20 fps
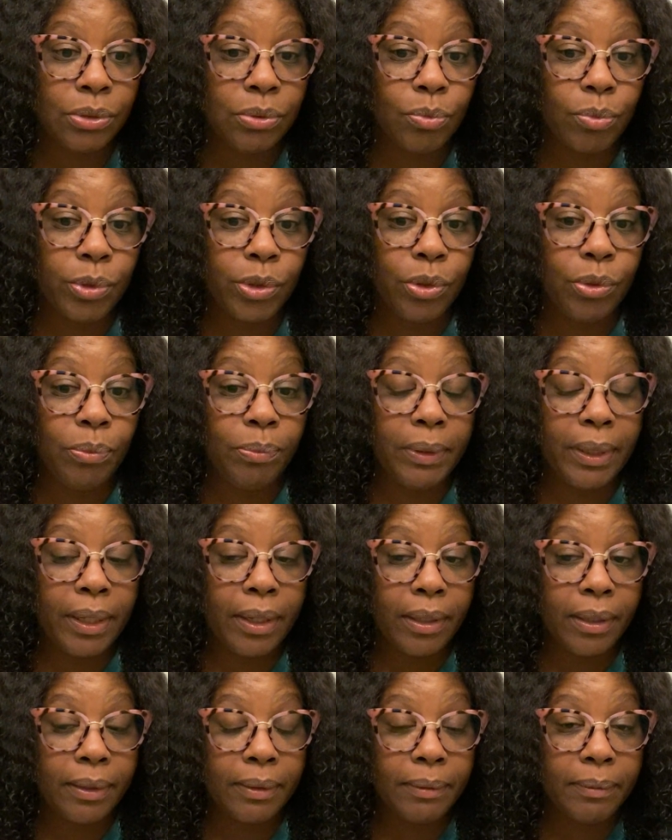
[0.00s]
when you
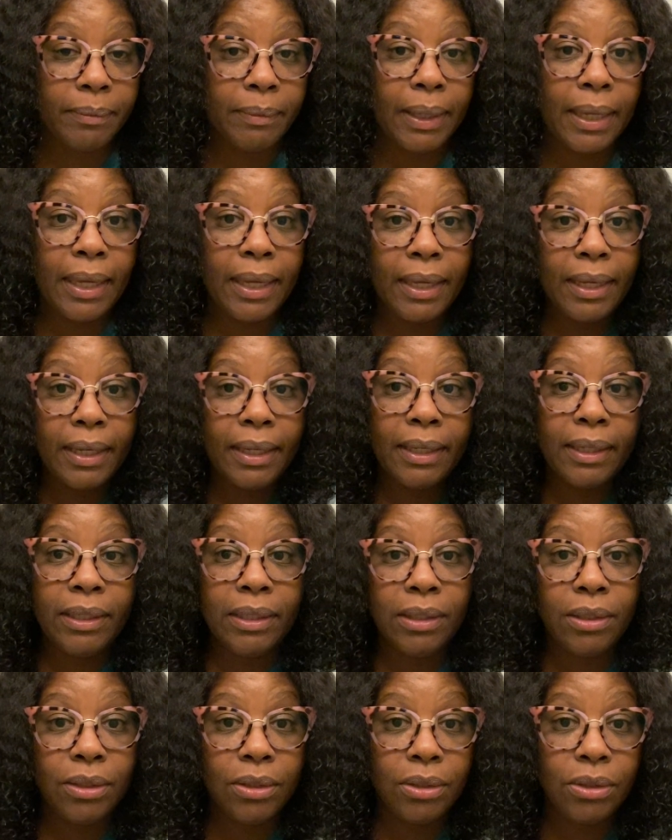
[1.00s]
become
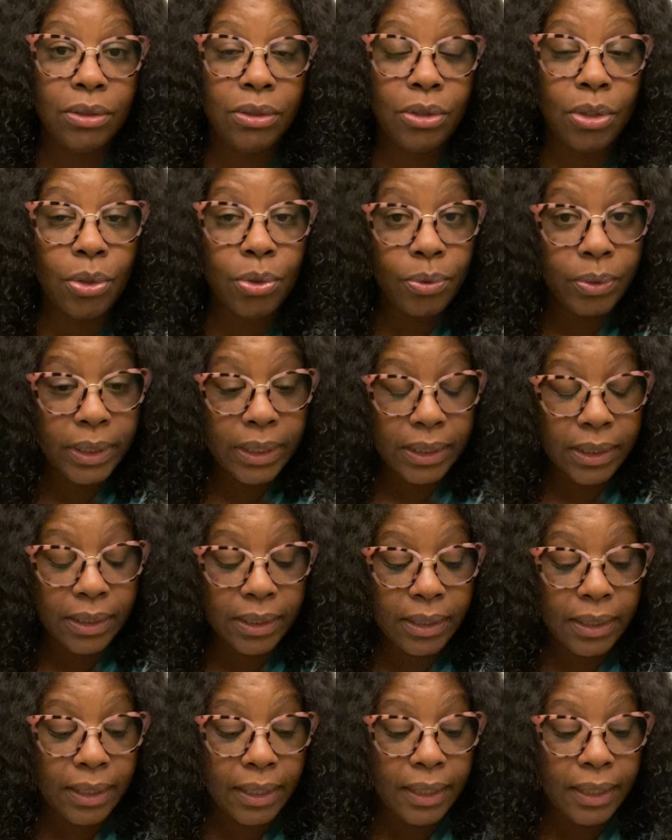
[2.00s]
a yogi